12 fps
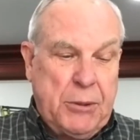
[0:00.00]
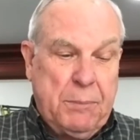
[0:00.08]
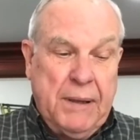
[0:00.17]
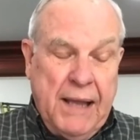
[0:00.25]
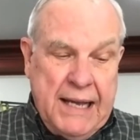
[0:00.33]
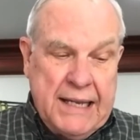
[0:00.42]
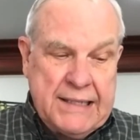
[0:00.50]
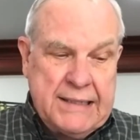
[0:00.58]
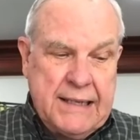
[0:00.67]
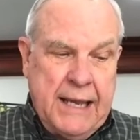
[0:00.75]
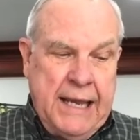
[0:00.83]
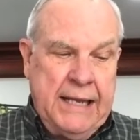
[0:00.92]
Plus,
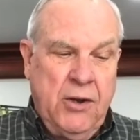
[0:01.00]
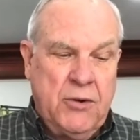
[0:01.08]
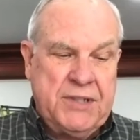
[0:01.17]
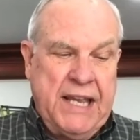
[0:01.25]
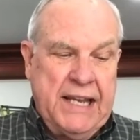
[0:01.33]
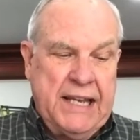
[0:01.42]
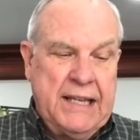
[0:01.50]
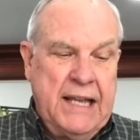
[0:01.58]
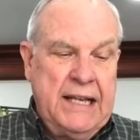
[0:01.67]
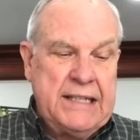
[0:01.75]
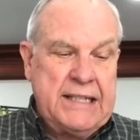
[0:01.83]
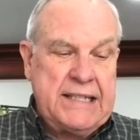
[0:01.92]
in Hosea
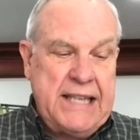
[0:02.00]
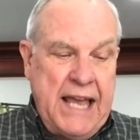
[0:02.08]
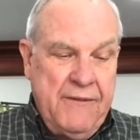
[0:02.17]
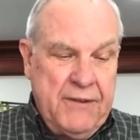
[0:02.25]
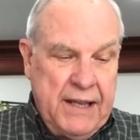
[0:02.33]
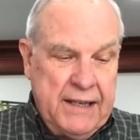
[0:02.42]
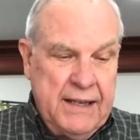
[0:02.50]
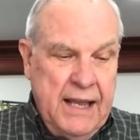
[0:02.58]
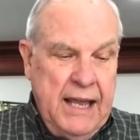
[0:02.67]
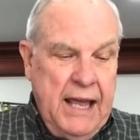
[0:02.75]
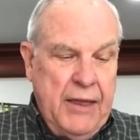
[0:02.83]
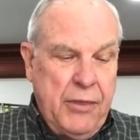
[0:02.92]
seven,
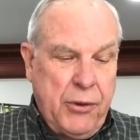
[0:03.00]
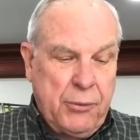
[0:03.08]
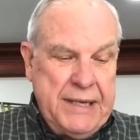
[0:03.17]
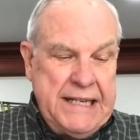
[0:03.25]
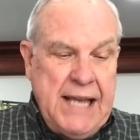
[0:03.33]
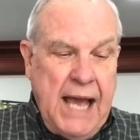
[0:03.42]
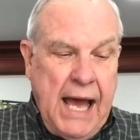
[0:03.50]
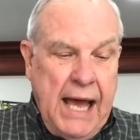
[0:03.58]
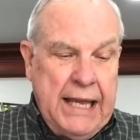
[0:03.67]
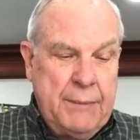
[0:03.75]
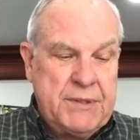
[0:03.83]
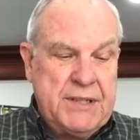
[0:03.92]
three
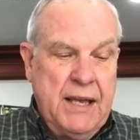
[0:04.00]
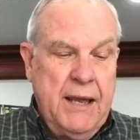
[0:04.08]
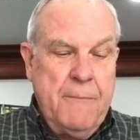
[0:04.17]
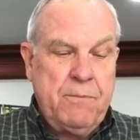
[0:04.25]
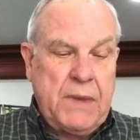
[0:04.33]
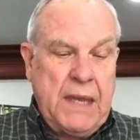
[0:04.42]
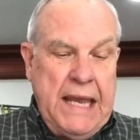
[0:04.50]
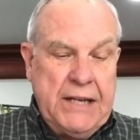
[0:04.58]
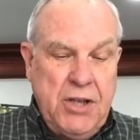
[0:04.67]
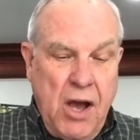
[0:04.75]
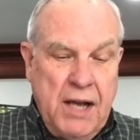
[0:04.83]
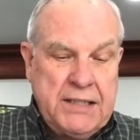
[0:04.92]
times he
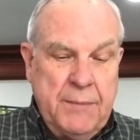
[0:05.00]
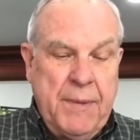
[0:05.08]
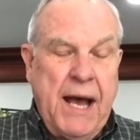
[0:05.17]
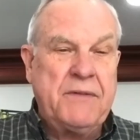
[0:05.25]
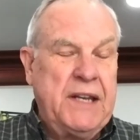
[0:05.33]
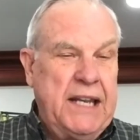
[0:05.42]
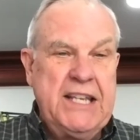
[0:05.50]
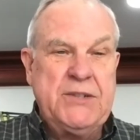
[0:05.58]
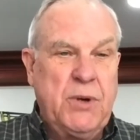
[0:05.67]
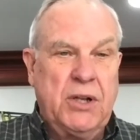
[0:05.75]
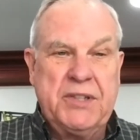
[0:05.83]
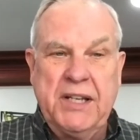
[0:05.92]
talks about that
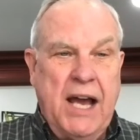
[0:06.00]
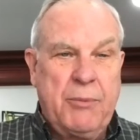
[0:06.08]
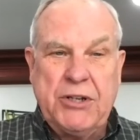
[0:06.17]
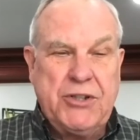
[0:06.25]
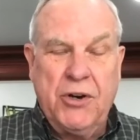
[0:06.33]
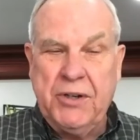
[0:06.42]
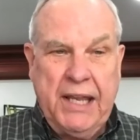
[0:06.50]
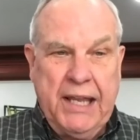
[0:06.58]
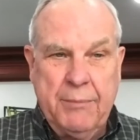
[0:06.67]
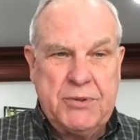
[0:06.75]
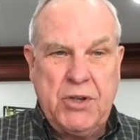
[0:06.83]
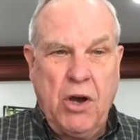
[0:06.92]
Israel did not return to
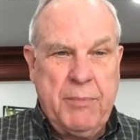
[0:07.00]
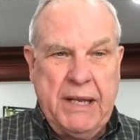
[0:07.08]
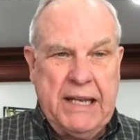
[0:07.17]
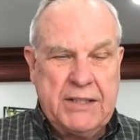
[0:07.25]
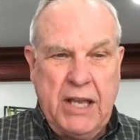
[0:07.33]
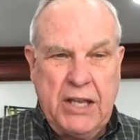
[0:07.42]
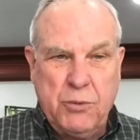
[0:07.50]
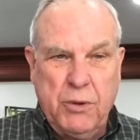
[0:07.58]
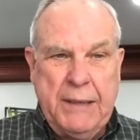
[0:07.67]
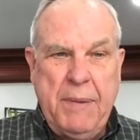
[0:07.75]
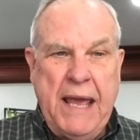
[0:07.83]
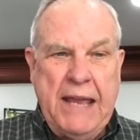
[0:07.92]
him. So I mean, it's it's
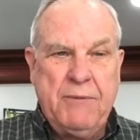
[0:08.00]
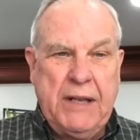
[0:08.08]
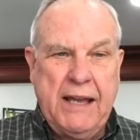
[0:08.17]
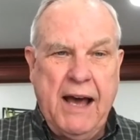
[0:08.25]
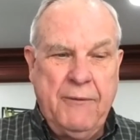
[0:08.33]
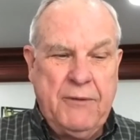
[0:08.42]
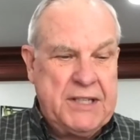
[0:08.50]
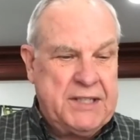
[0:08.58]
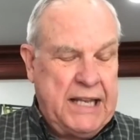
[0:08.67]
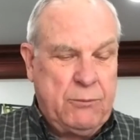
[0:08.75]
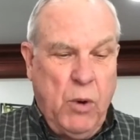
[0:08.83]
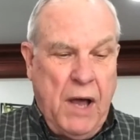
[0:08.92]
really painfully obvious
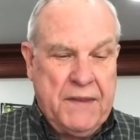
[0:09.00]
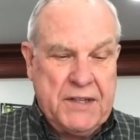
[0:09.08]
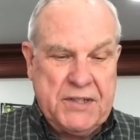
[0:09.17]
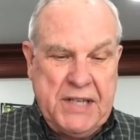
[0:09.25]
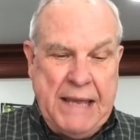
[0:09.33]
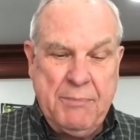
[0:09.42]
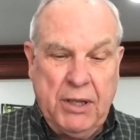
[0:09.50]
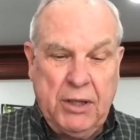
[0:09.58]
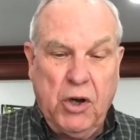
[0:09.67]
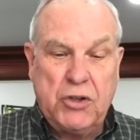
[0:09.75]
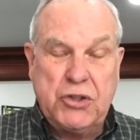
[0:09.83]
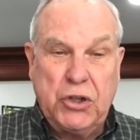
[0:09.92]
that while this statement
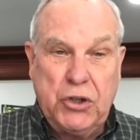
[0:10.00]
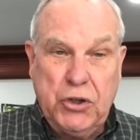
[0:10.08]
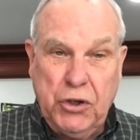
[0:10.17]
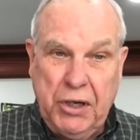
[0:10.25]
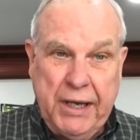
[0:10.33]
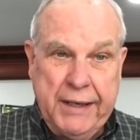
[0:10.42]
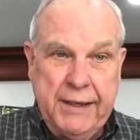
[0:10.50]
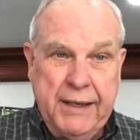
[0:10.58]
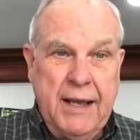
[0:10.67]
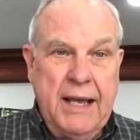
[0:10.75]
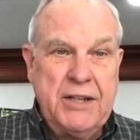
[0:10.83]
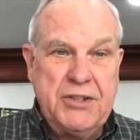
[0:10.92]
looks good
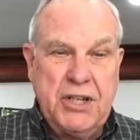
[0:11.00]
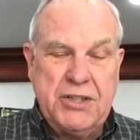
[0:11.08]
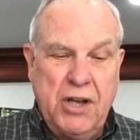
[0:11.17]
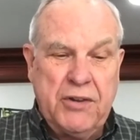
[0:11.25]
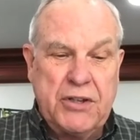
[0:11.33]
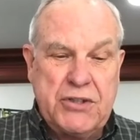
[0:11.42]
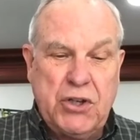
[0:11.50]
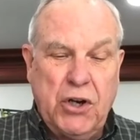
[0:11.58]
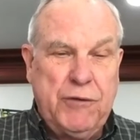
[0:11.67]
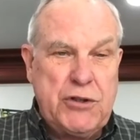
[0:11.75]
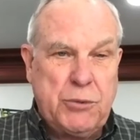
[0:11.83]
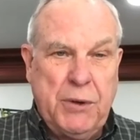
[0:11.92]
just on the
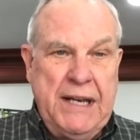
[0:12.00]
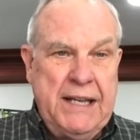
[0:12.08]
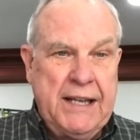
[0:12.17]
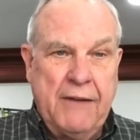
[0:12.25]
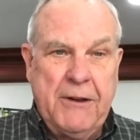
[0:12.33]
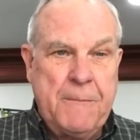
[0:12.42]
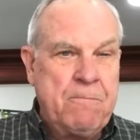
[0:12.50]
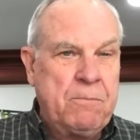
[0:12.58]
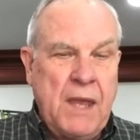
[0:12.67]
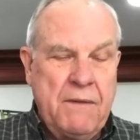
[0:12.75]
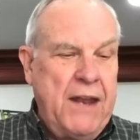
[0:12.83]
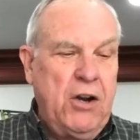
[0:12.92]
surface reading of it,
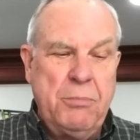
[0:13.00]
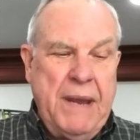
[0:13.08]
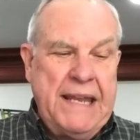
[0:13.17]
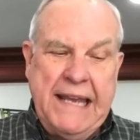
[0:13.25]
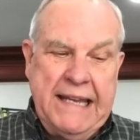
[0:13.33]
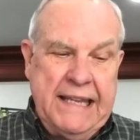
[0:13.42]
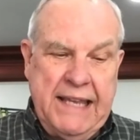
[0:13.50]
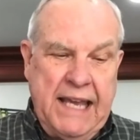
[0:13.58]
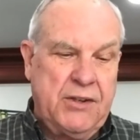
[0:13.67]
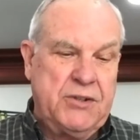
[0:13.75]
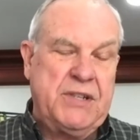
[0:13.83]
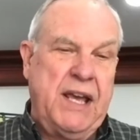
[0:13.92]
they don't mean anything
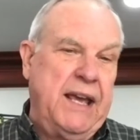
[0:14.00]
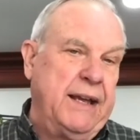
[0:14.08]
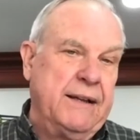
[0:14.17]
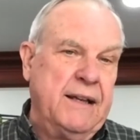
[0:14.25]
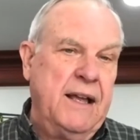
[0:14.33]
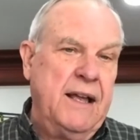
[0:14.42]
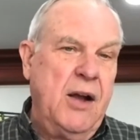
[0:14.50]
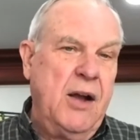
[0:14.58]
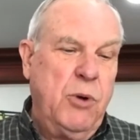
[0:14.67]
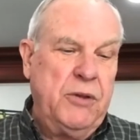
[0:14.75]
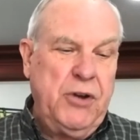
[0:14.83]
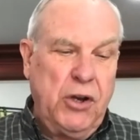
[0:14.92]
they're saying
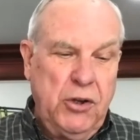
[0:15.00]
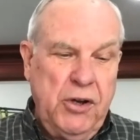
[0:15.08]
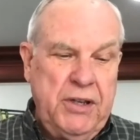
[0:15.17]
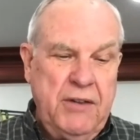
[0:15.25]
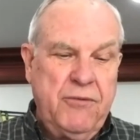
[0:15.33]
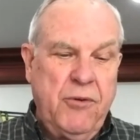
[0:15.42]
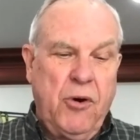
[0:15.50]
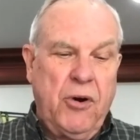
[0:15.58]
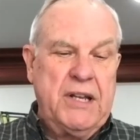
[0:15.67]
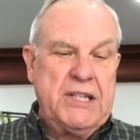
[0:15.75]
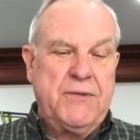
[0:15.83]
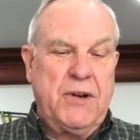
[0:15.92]
what they're looking
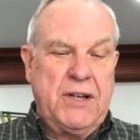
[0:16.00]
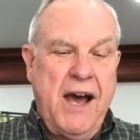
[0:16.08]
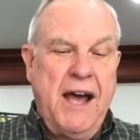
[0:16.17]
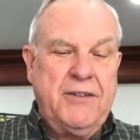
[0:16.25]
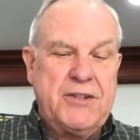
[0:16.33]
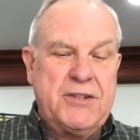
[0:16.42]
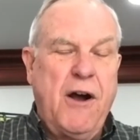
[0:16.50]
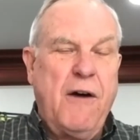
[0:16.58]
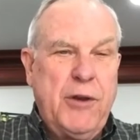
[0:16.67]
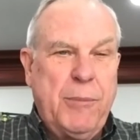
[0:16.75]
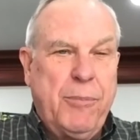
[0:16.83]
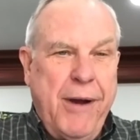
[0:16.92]
for is for God to
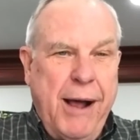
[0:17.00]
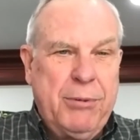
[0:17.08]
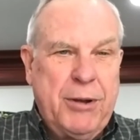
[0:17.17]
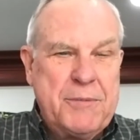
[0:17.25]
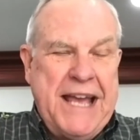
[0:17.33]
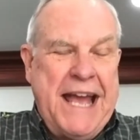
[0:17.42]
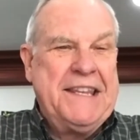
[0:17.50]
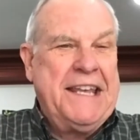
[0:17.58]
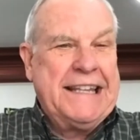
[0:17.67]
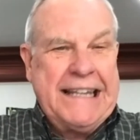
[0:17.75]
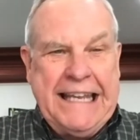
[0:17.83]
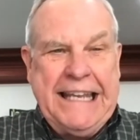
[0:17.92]
solve their problems and
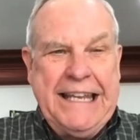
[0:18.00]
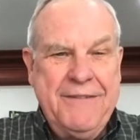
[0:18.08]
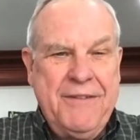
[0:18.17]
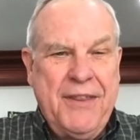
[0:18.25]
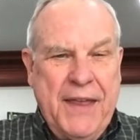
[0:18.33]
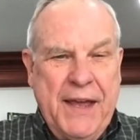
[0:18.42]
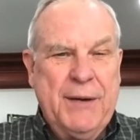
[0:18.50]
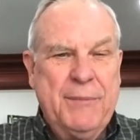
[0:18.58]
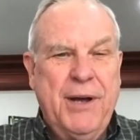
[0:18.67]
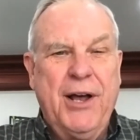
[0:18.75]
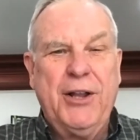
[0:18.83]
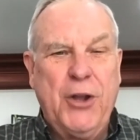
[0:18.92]
then leave
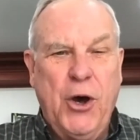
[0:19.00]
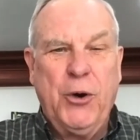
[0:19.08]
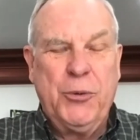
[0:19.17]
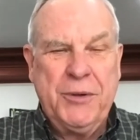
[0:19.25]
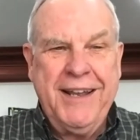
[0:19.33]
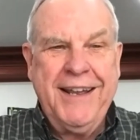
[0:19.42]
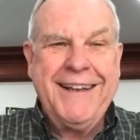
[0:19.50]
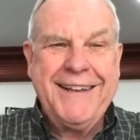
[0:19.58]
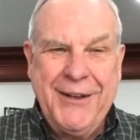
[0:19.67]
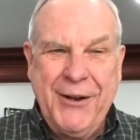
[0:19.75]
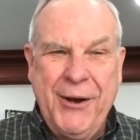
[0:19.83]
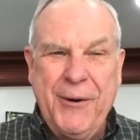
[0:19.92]
them alone.
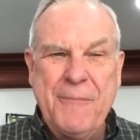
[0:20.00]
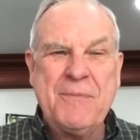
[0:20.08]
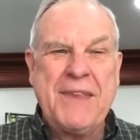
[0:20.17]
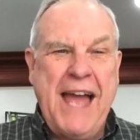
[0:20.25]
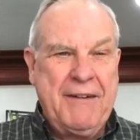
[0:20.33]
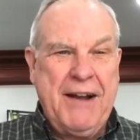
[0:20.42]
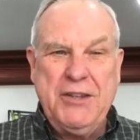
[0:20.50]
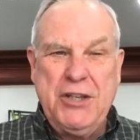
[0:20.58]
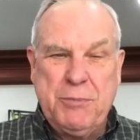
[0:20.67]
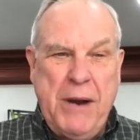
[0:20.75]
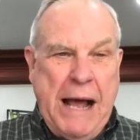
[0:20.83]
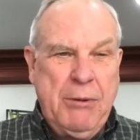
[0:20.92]
You know, I got
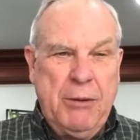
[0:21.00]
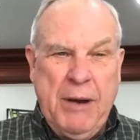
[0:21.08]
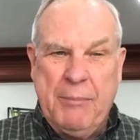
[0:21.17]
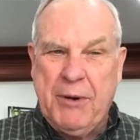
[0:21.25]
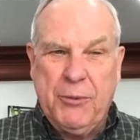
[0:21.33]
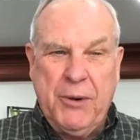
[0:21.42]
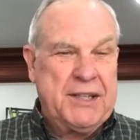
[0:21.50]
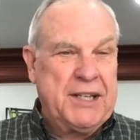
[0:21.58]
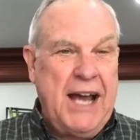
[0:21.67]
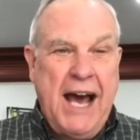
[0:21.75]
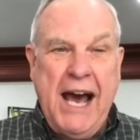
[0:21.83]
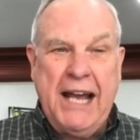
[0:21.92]
this problem. I'm going to run to
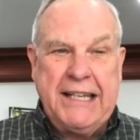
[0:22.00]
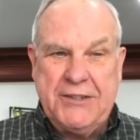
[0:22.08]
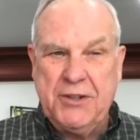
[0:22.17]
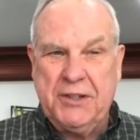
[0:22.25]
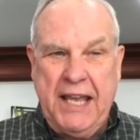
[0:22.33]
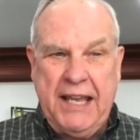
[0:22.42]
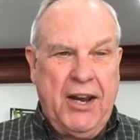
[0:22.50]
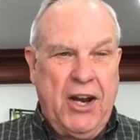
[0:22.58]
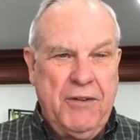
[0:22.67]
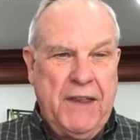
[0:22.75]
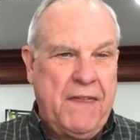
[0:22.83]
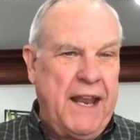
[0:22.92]
God. He's going to take care
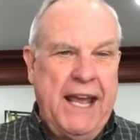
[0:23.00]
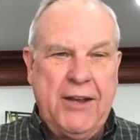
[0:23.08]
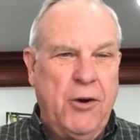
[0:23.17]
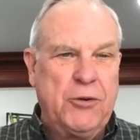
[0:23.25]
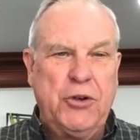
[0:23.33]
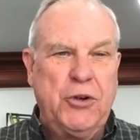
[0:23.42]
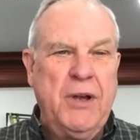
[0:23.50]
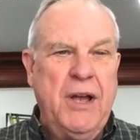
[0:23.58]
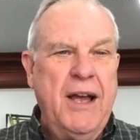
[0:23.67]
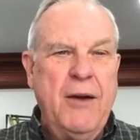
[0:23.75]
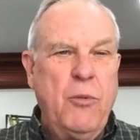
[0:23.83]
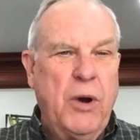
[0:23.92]
of it. Then I can go do
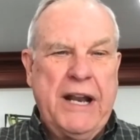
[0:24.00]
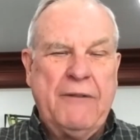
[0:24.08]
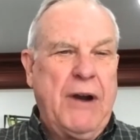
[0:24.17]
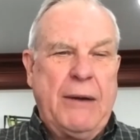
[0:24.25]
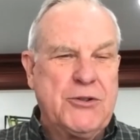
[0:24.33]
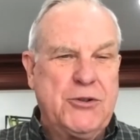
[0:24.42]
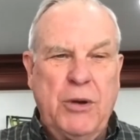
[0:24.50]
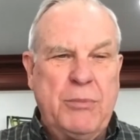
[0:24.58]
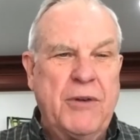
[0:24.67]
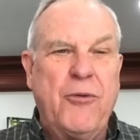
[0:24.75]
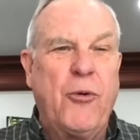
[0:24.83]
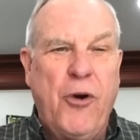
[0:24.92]
whatever I was doing
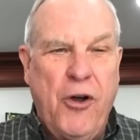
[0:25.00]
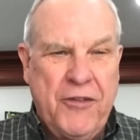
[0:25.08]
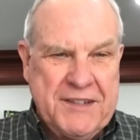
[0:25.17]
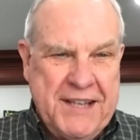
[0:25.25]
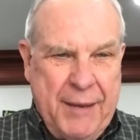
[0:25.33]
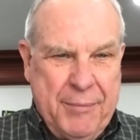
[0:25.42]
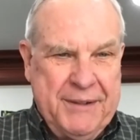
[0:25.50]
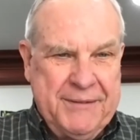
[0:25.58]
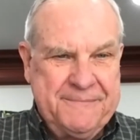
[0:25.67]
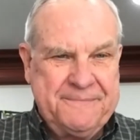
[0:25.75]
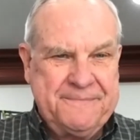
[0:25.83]
before all this happened.